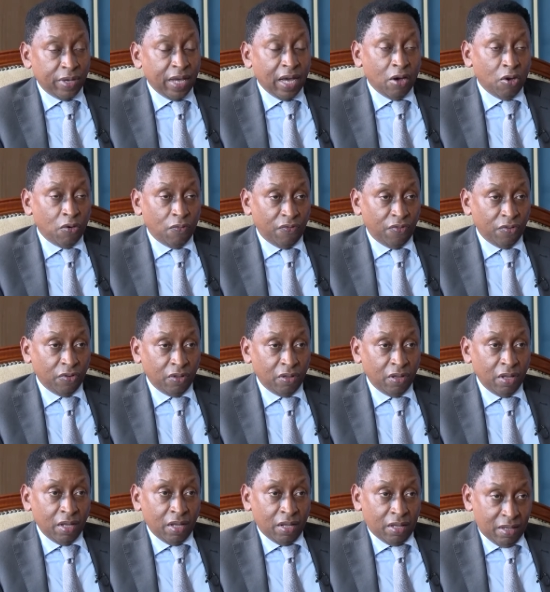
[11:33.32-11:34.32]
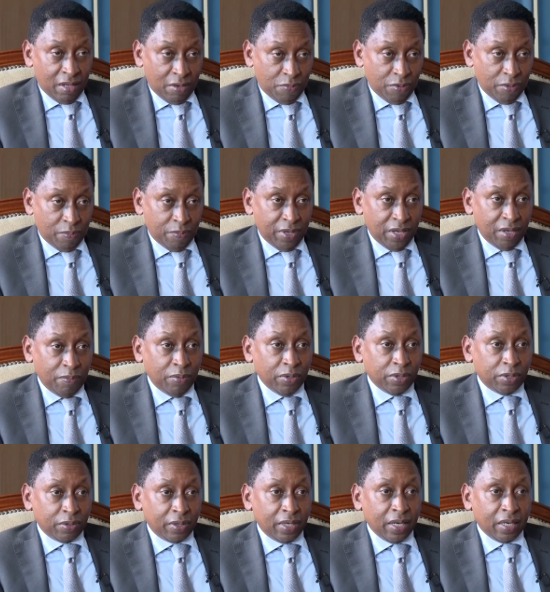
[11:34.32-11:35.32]
we are hopeful that we'll be
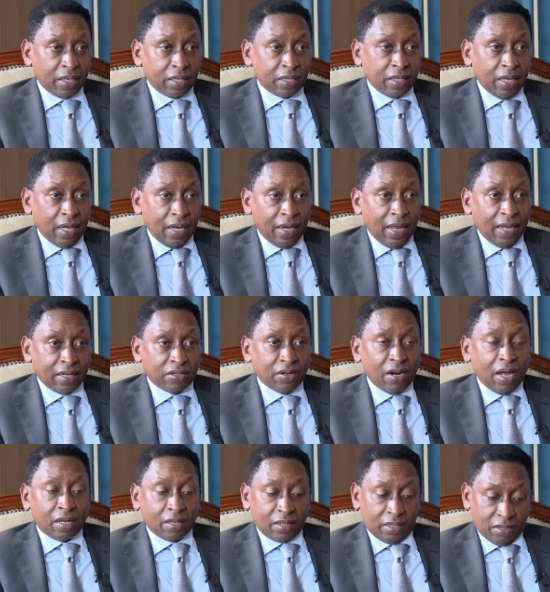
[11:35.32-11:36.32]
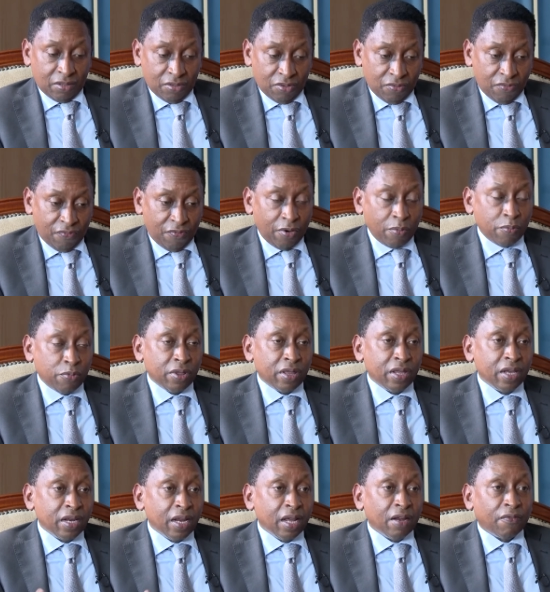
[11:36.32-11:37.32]
able to get and attract from
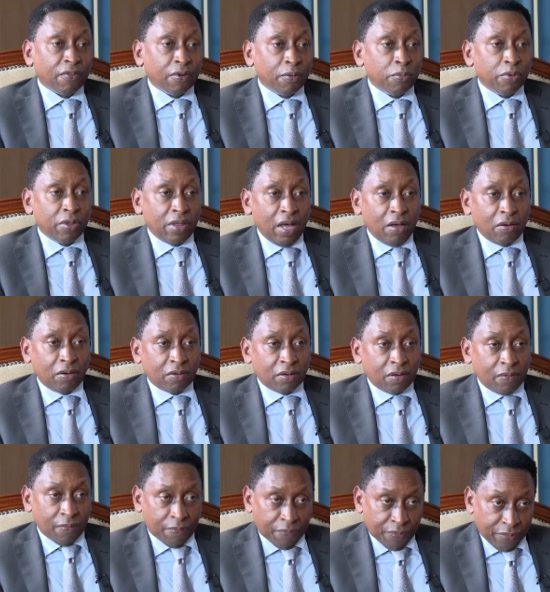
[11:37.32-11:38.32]
within and from without